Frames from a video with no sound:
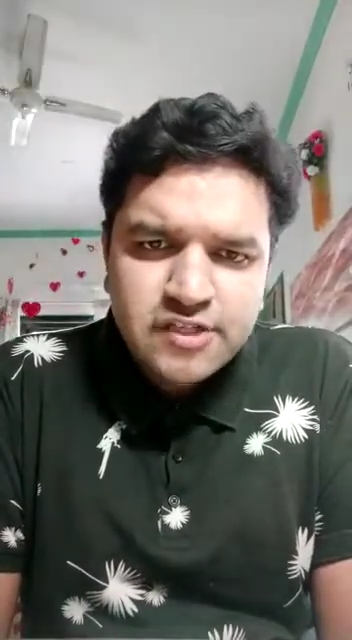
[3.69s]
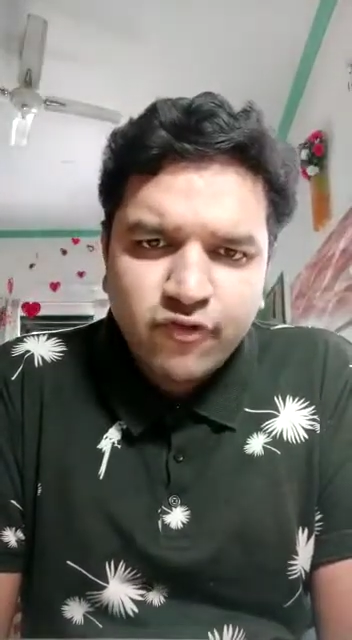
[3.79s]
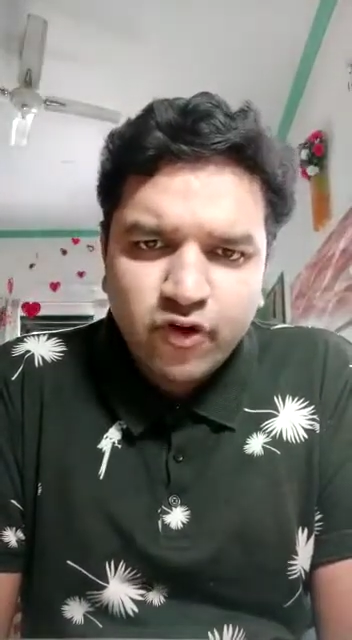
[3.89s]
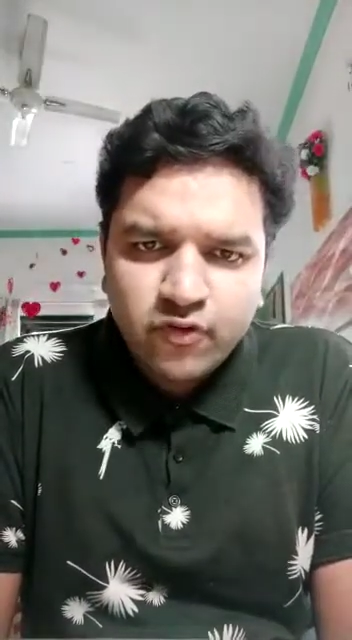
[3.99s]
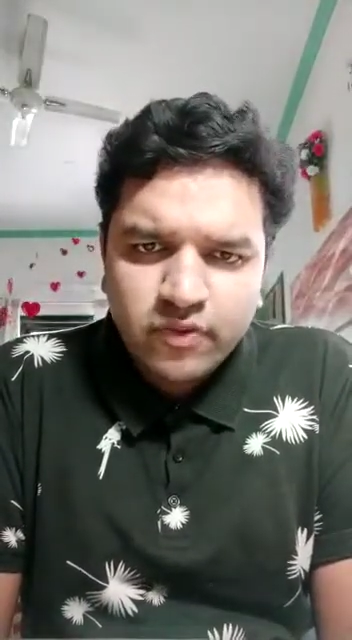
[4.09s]

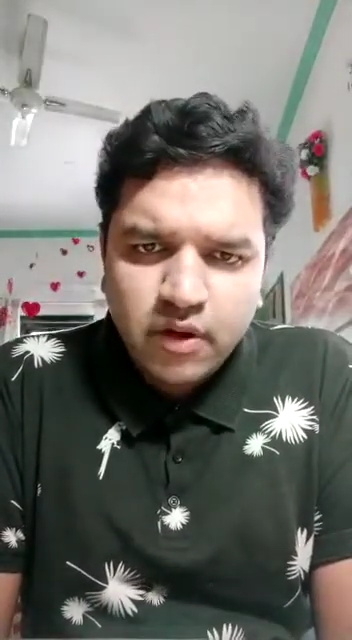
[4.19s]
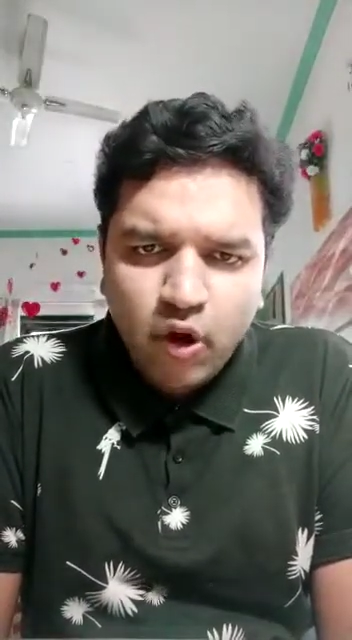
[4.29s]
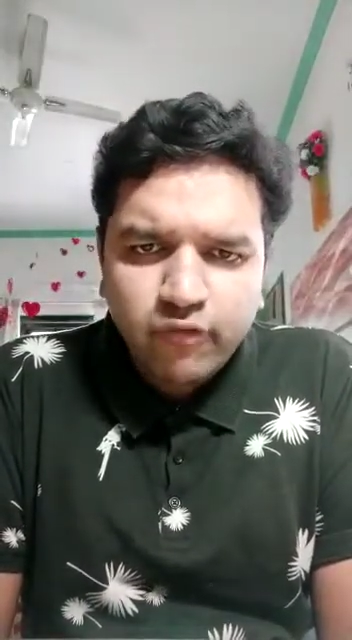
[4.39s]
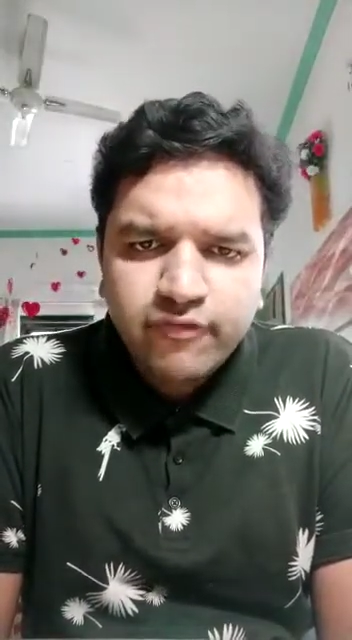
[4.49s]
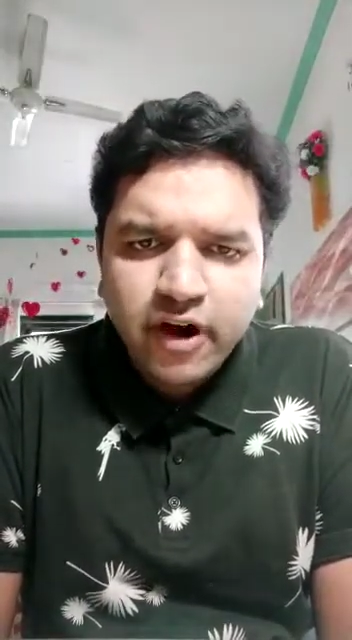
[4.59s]
follows
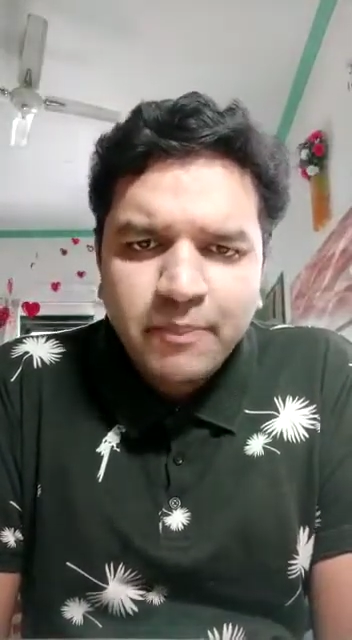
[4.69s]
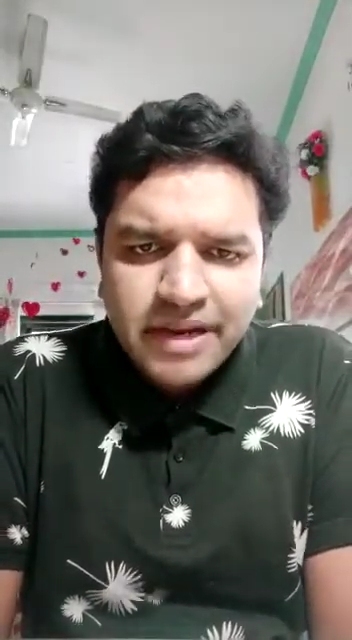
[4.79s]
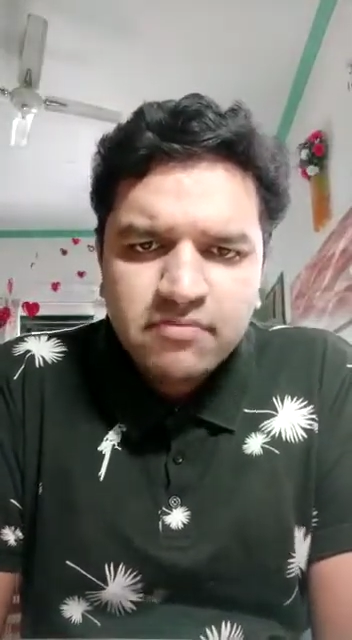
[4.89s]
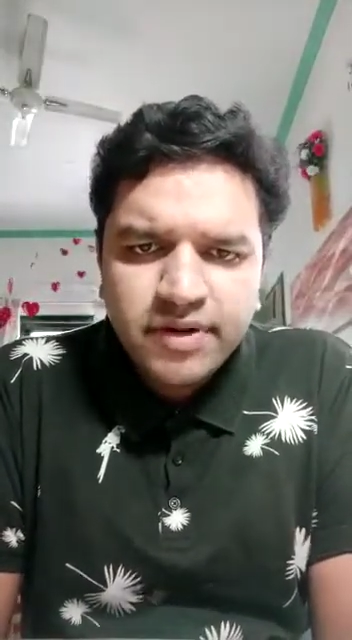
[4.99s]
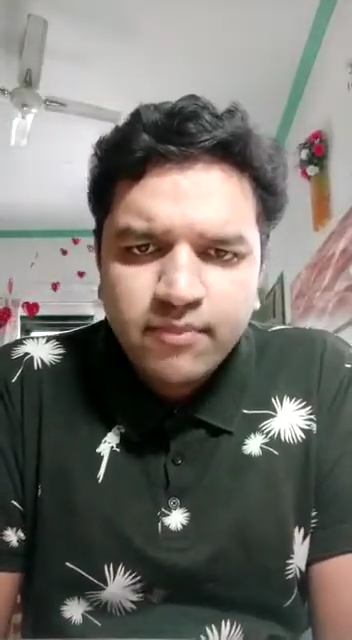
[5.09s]
of a
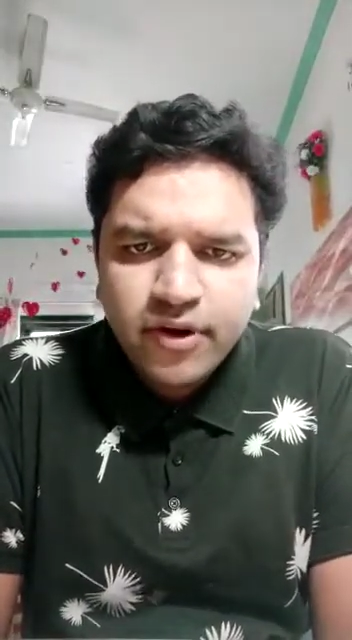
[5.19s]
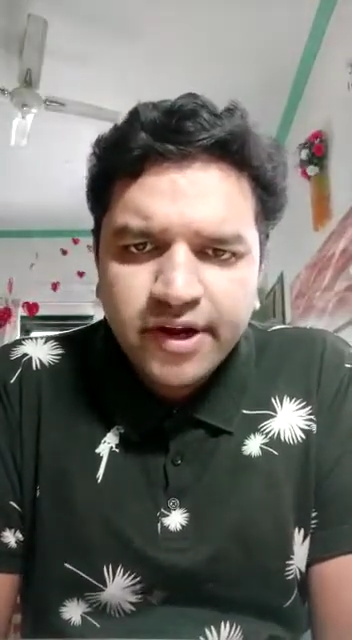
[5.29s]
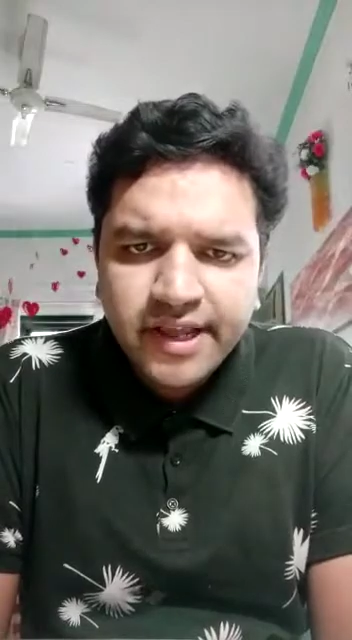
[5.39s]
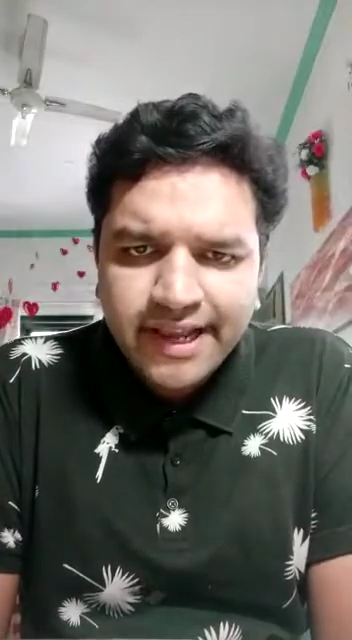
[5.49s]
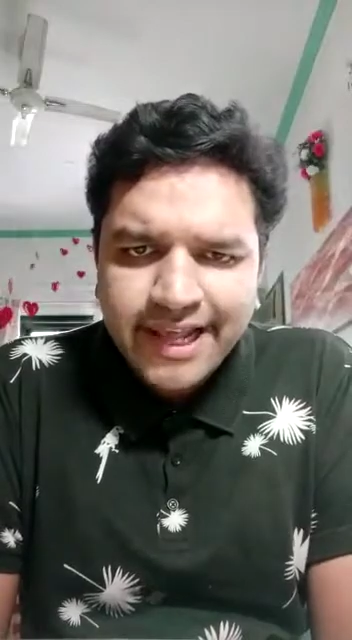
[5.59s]
minimum
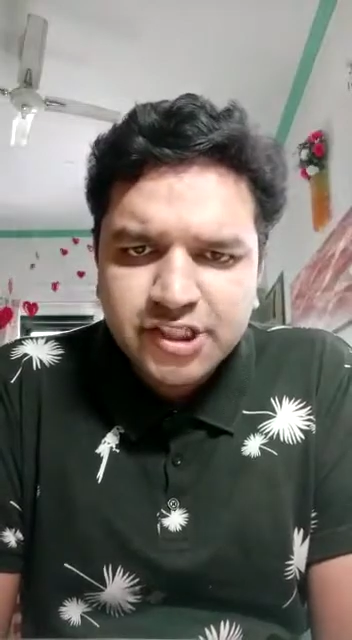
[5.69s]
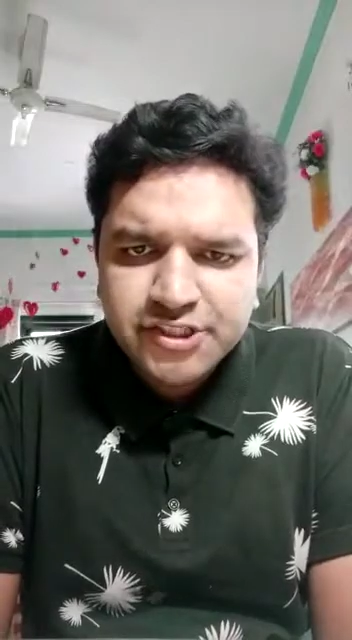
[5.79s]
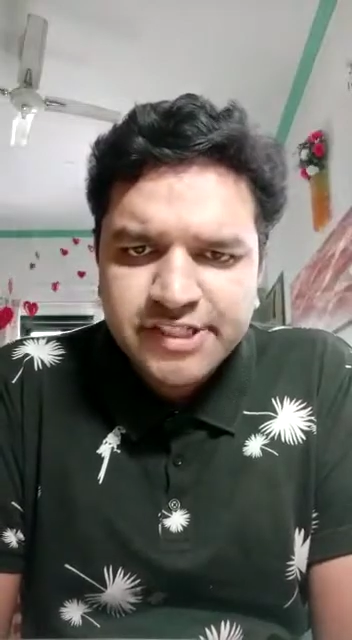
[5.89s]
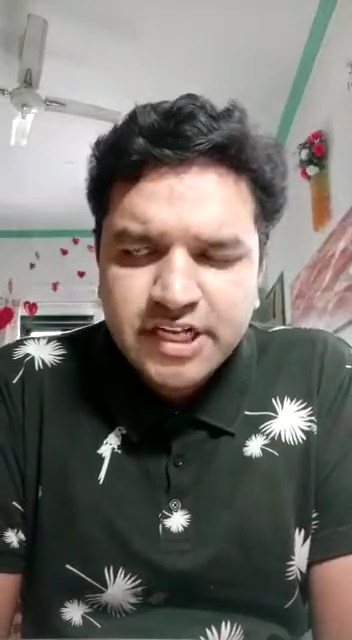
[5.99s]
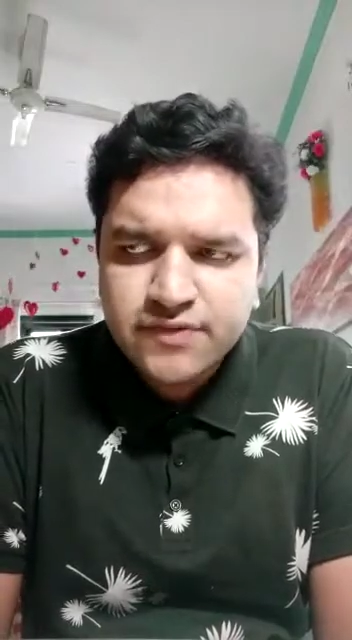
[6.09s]
democratic
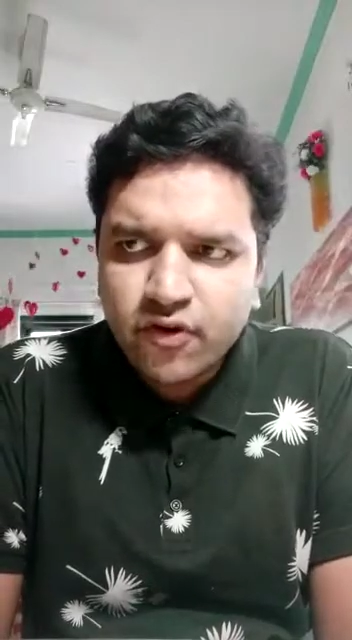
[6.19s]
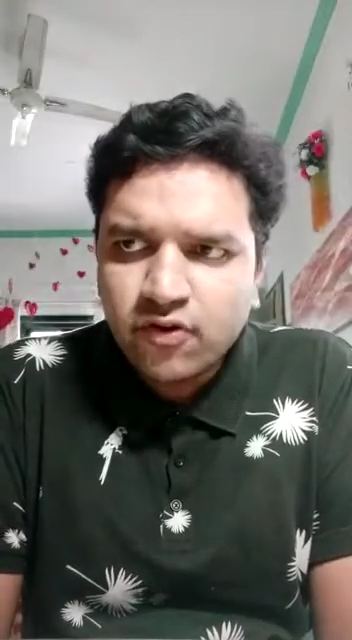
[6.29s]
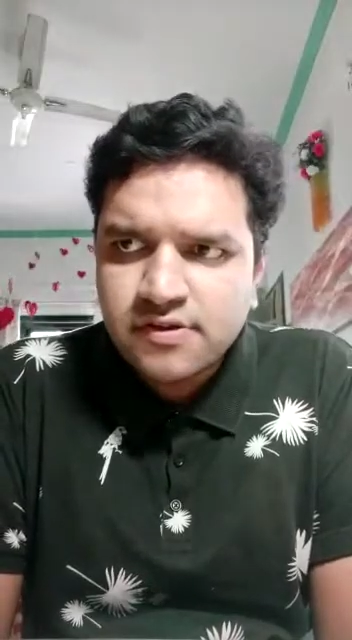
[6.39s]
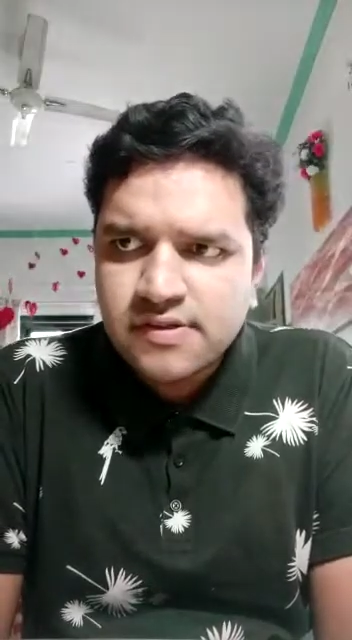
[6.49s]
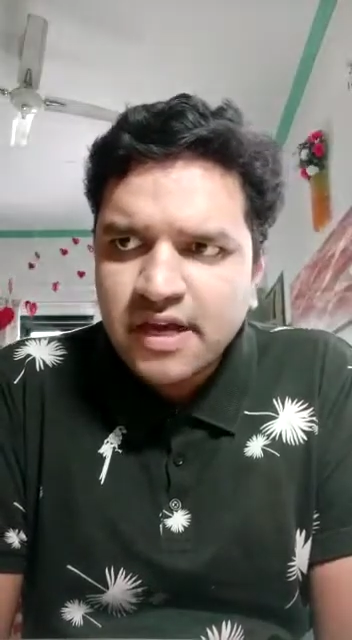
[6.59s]
elections are as
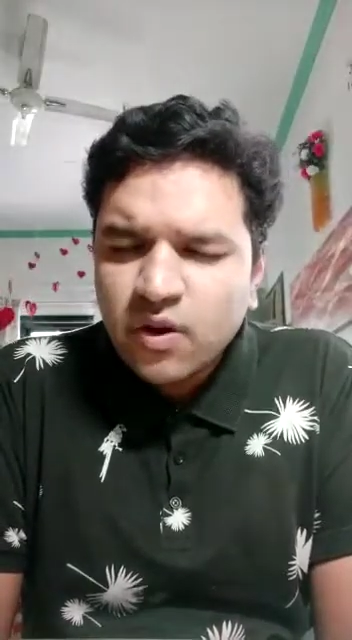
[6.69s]
follows.